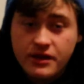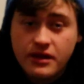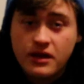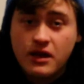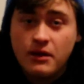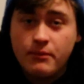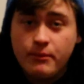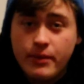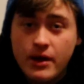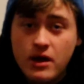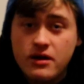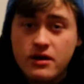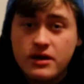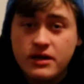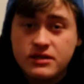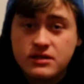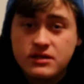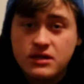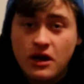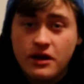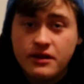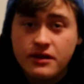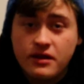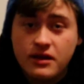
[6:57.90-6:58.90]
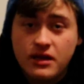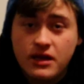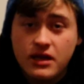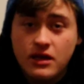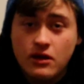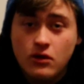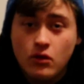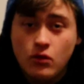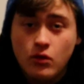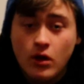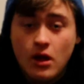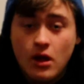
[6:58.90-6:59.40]
to get better, and it started to
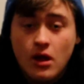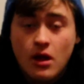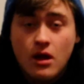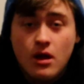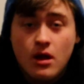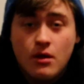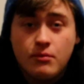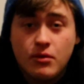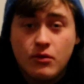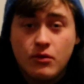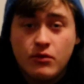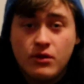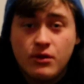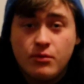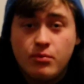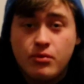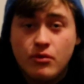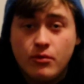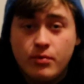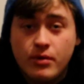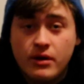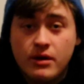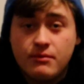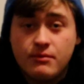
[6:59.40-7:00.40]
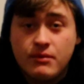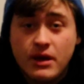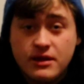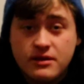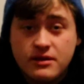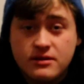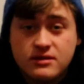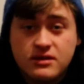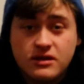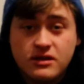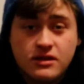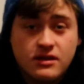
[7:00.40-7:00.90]
heal. But with appropriate
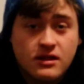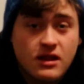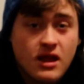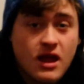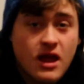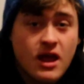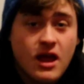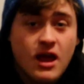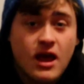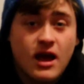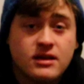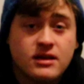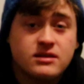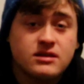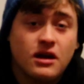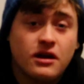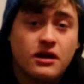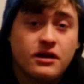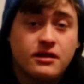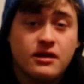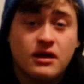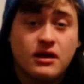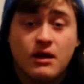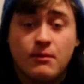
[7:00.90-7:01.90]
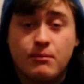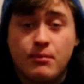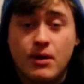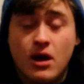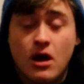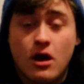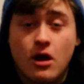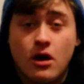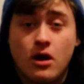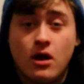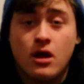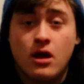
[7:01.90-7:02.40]
medicine, I started to get
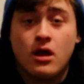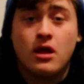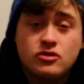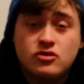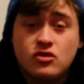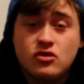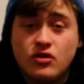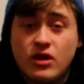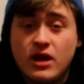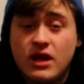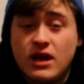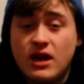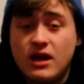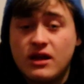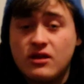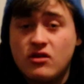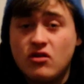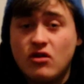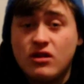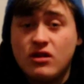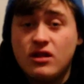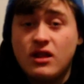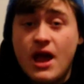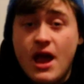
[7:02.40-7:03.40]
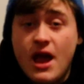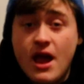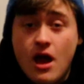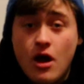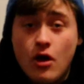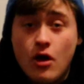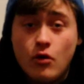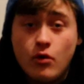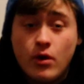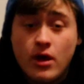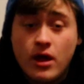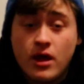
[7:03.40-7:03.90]
better. So then I got let
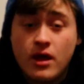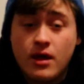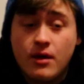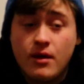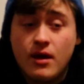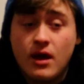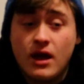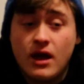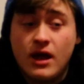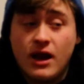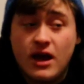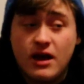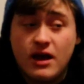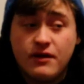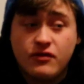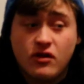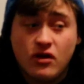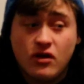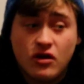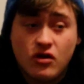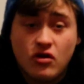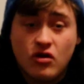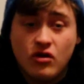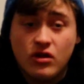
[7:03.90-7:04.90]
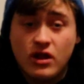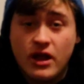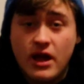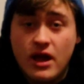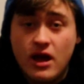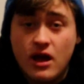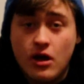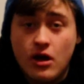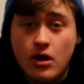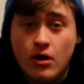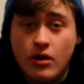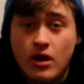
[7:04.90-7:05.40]
out, and after I got
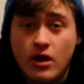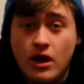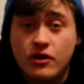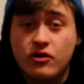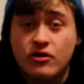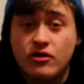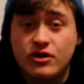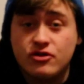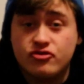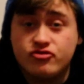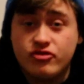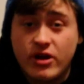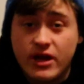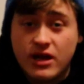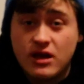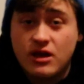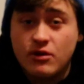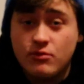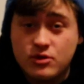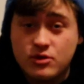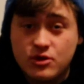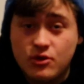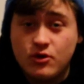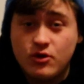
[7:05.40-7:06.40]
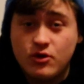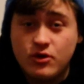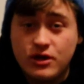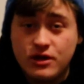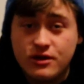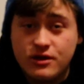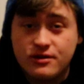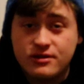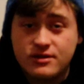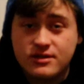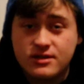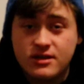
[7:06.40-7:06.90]
let out, I couldn't drink. It was New
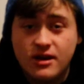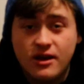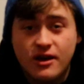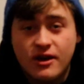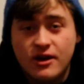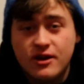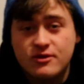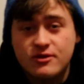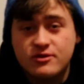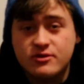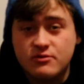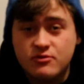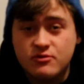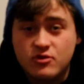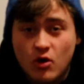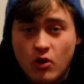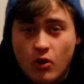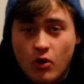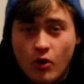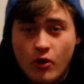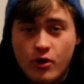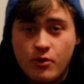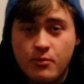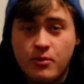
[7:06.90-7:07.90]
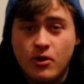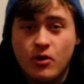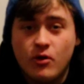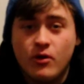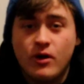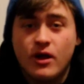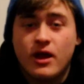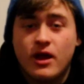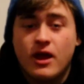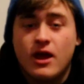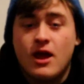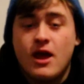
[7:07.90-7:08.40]
Year's, so it was
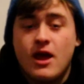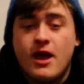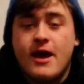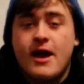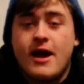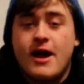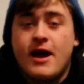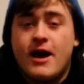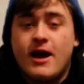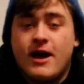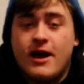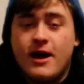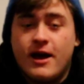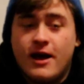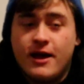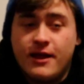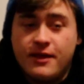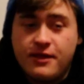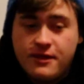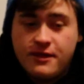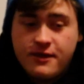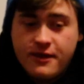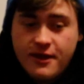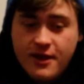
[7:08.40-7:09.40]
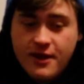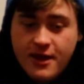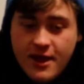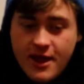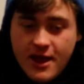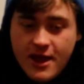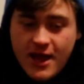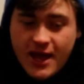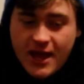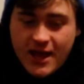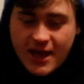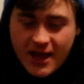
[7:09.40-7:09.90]
horrible. And
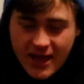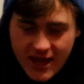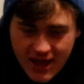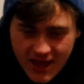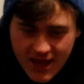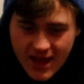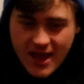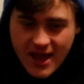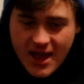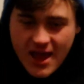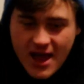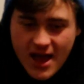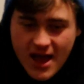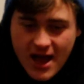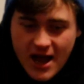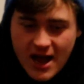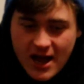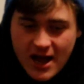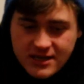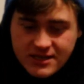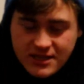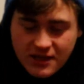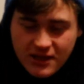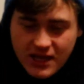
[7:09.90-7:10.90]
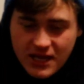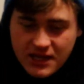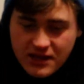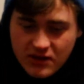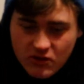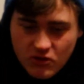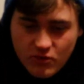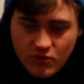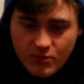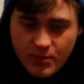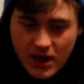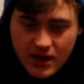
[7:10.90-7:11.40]
I still had
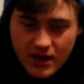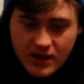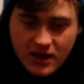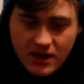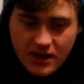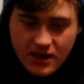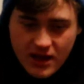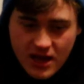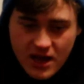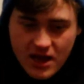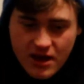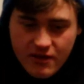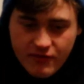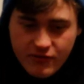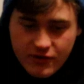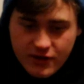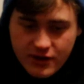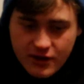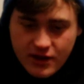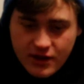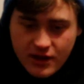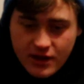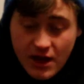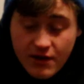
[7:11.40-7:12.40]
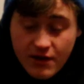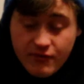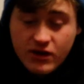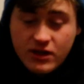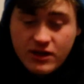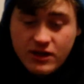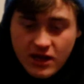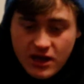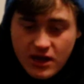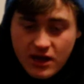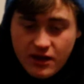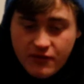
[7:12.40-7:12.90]
to go back in every
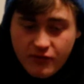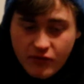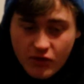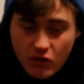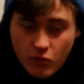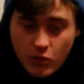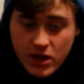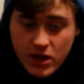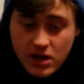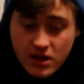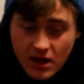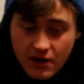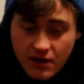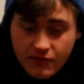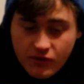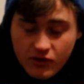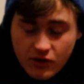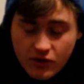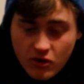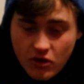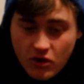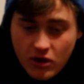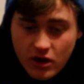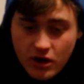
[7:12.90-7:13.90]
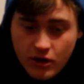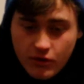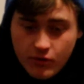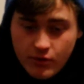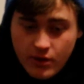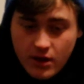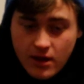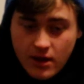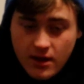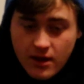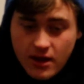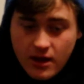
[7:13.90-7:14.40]
day for a week after I got
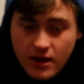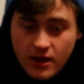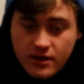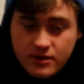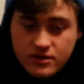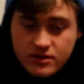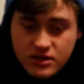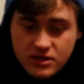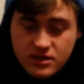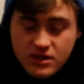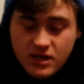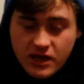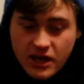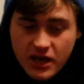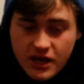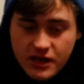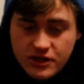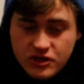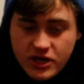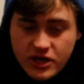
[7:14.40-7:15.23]
out just to get